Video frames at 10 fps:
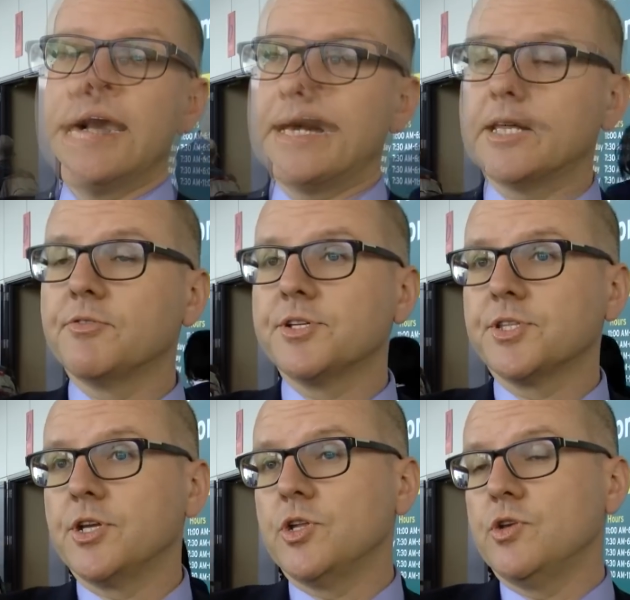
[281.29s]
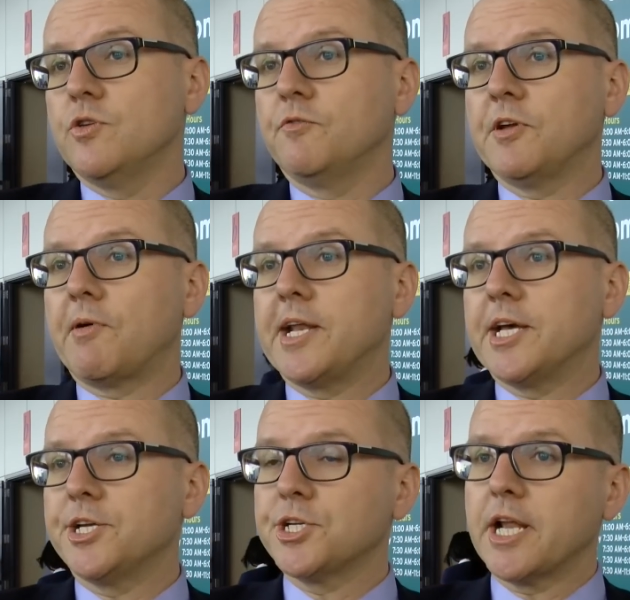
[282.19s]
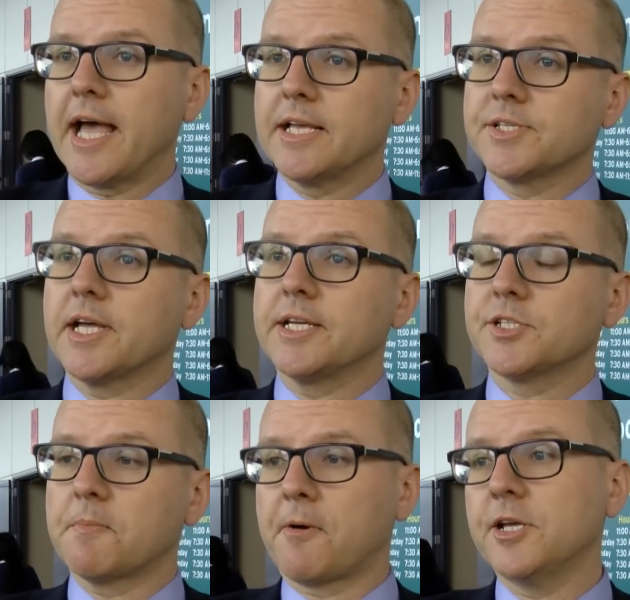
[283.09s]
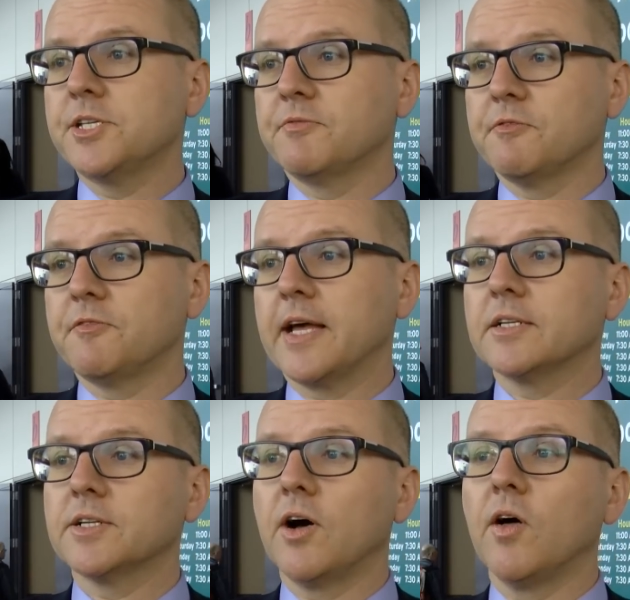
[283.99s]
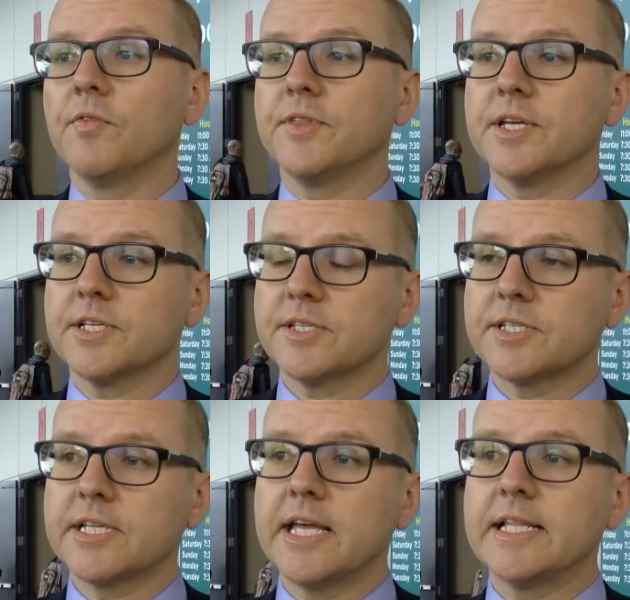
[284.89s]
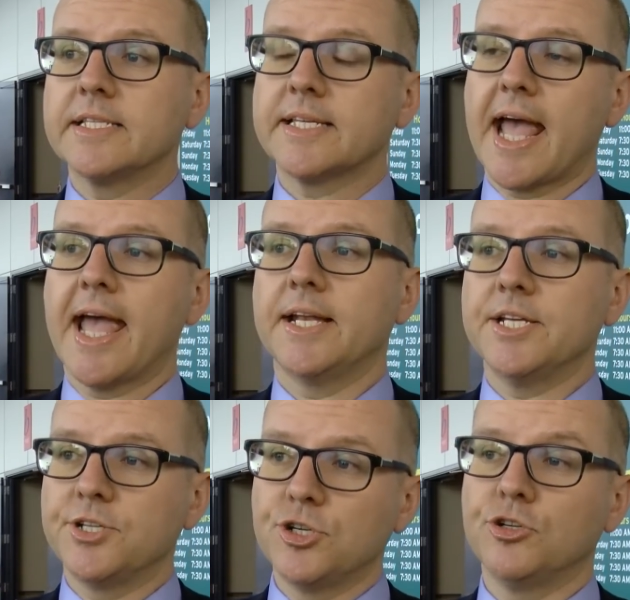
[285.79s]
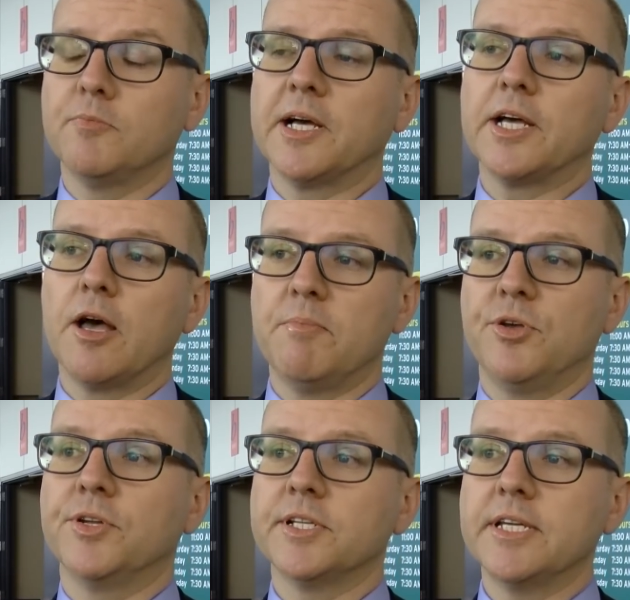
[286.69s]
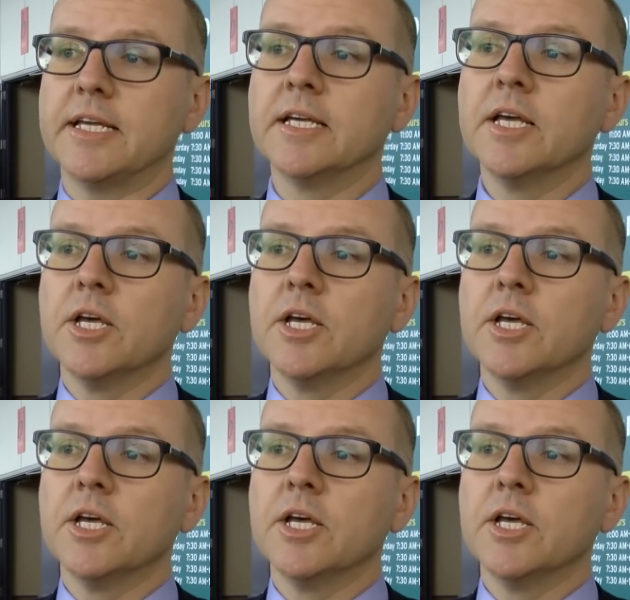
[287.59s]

Another is that UV radiation has a suppressive effect on the skin's anti-tumor immunity.